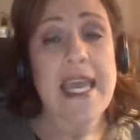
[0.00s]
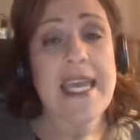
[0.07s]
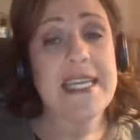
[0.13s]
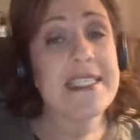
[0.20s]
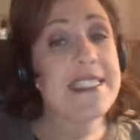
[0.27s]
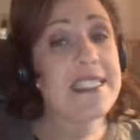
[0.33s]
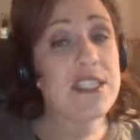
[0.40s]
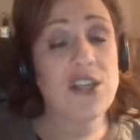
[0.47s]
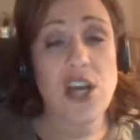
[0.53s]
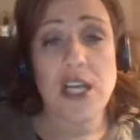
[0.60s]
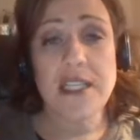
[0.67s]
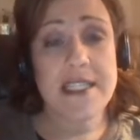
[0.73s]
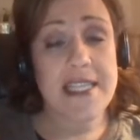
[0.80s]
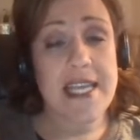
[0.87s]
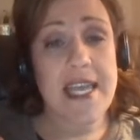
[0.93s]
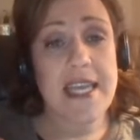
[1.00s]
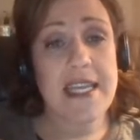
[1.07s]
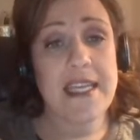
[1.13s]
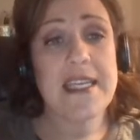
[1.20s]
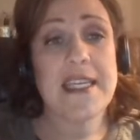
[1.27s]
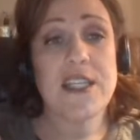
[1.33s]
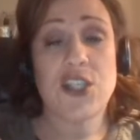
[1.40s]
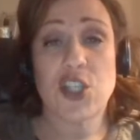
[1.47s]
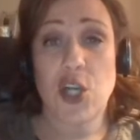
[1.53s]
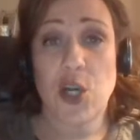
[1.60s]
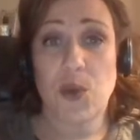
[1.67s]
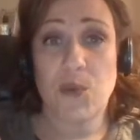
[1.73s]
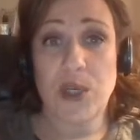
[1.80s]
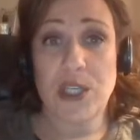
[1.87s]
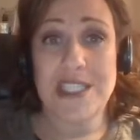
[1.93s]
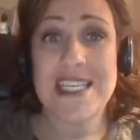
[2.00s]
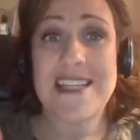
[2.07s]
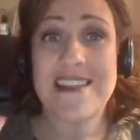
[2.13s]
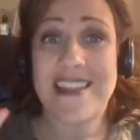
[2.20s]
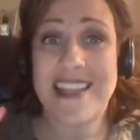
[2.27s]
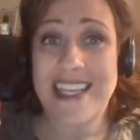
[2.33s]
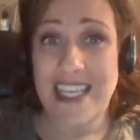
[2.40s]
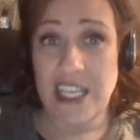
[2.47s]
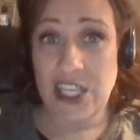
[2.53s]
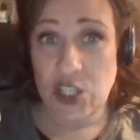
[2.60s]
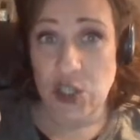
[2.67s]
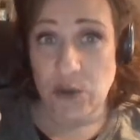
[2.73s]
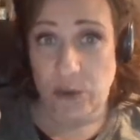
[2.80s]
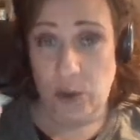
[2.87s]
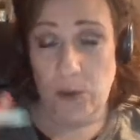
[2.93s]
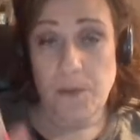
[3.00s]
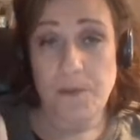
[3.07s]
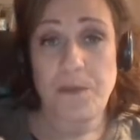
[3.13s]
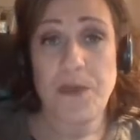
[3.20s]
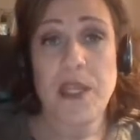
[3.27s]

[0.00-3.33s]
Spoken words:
It did not say interpret the interval.